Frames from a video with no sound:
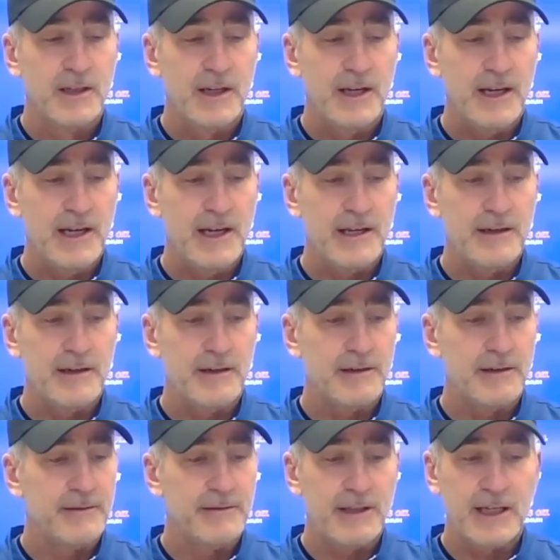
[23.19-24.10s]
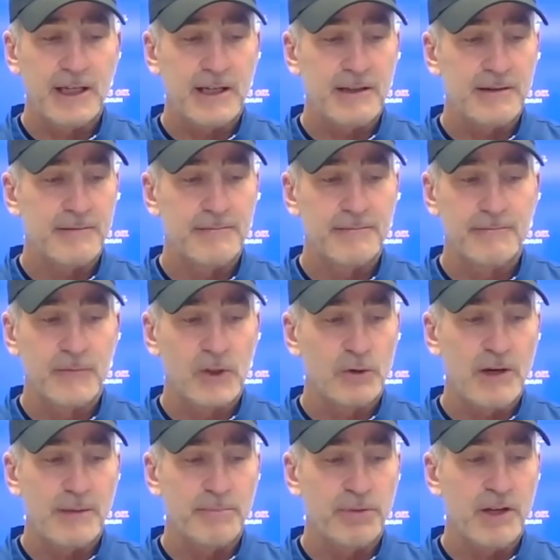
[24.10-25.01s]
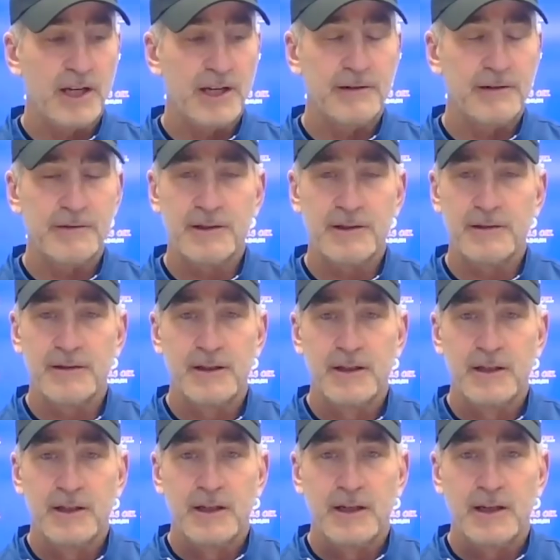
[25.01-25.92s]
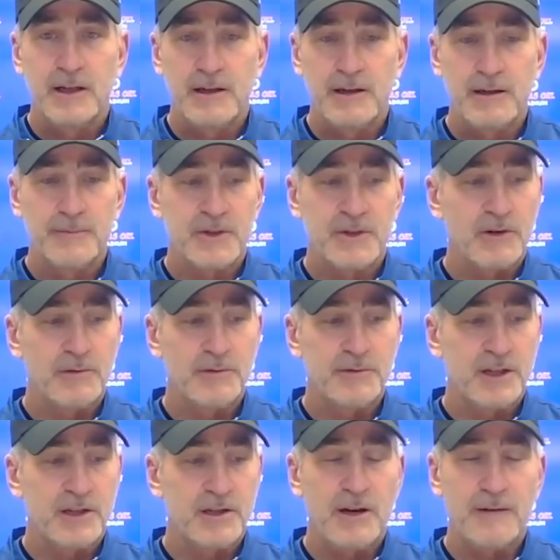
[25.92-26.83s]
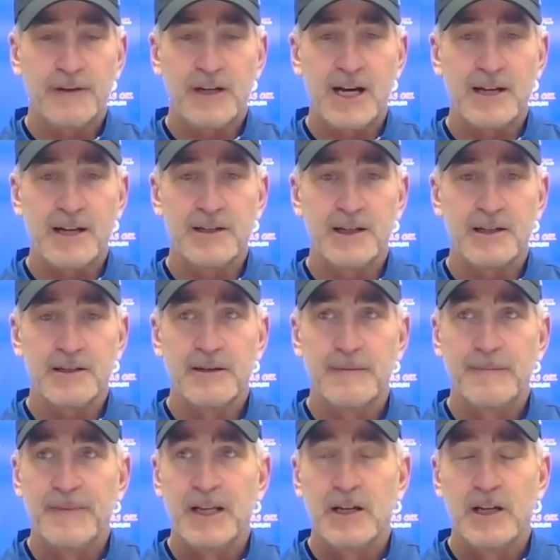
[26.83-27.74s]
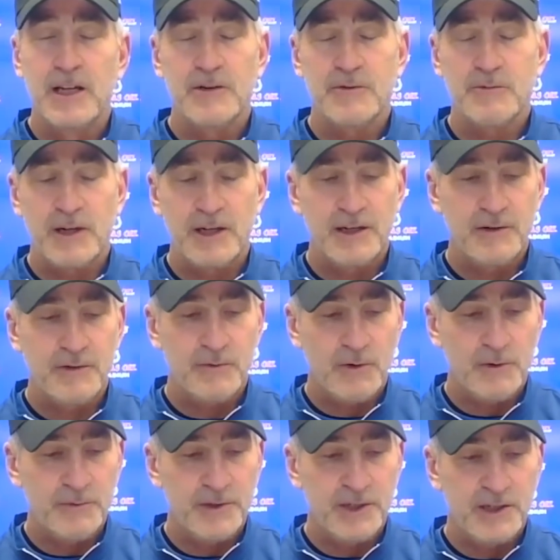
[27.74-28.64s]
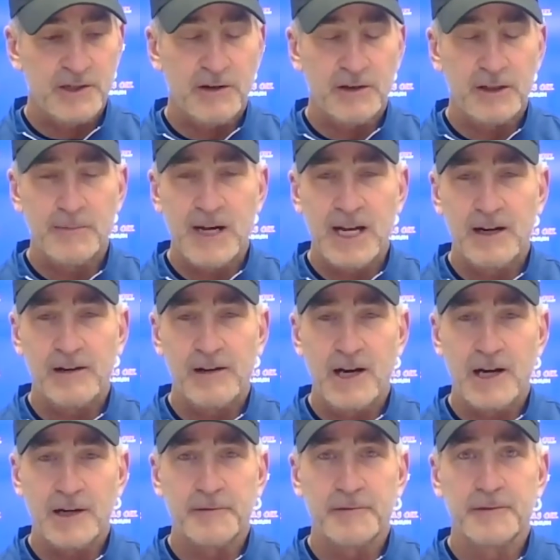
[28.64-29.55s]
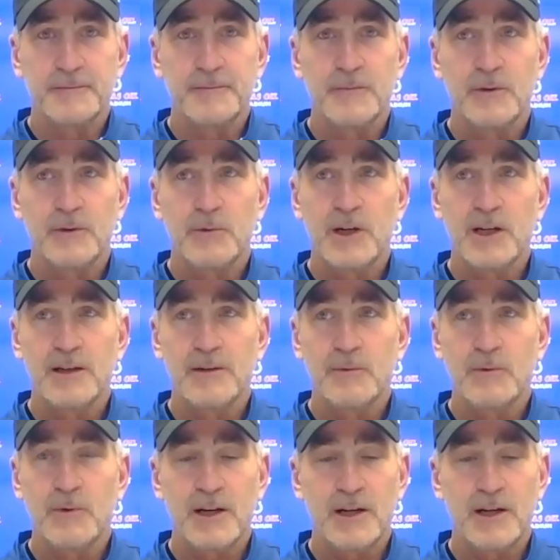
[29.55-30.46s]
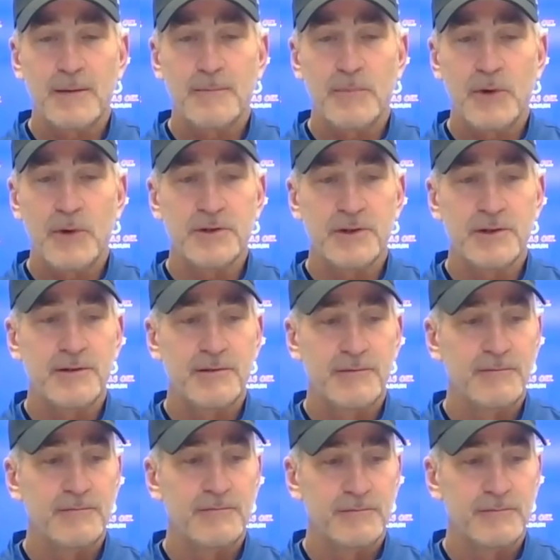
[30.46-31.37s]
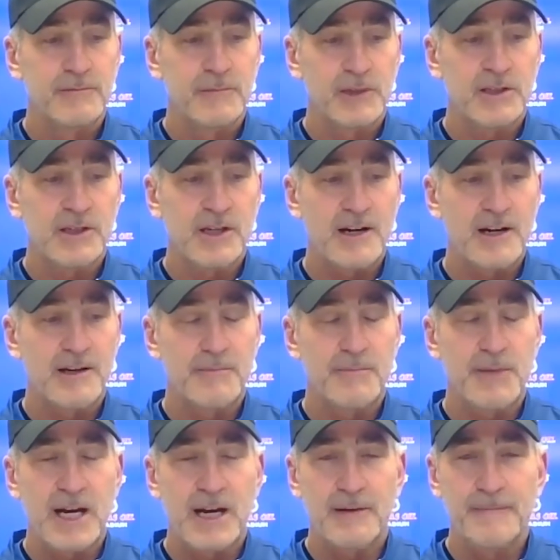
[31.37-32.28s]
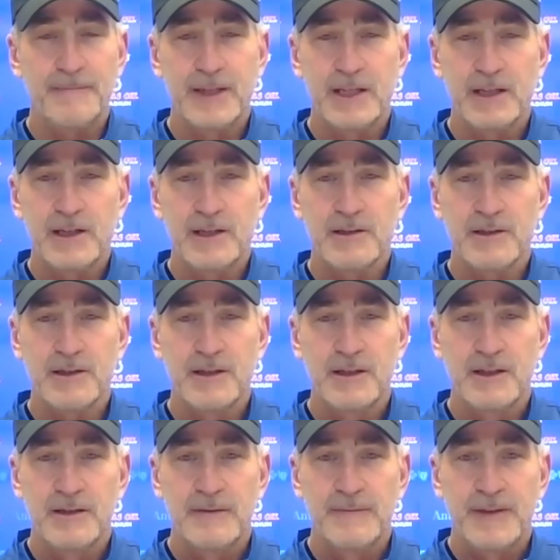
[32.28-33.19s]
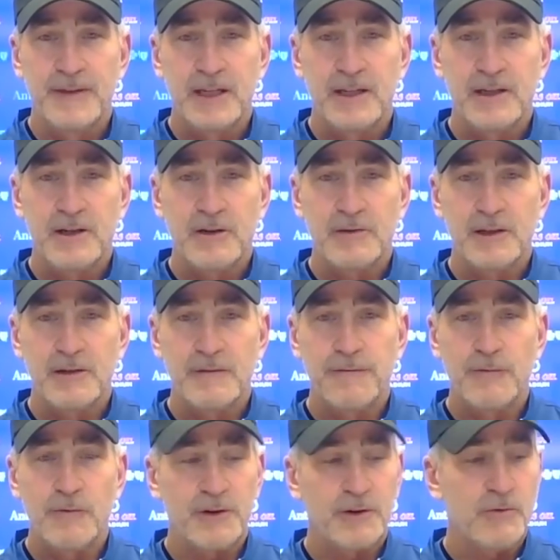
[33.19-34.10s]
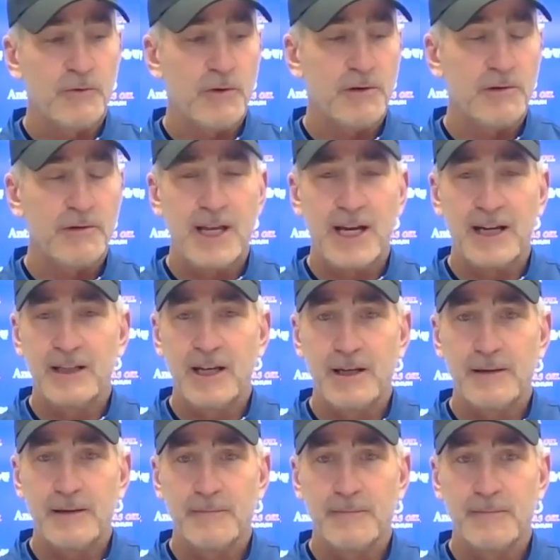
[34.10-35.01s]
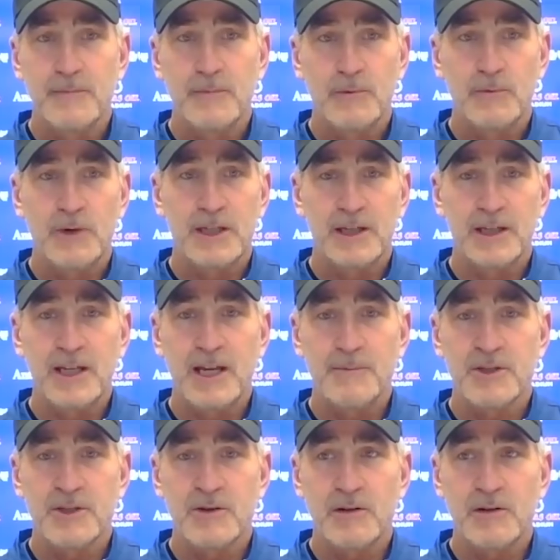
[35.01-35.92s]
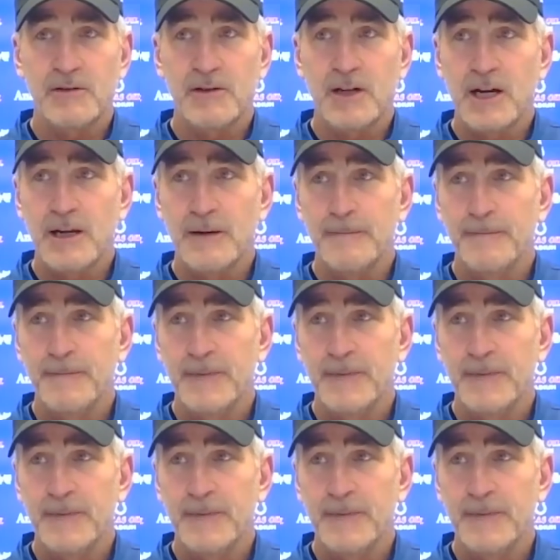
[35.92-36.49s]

and uh, they got great players, and um, so it was a tough contest. Here's what here's what we just talked about in the locker room. What what I'm most excited about is, you know, in the fourth quarter of that game, when the game is on the line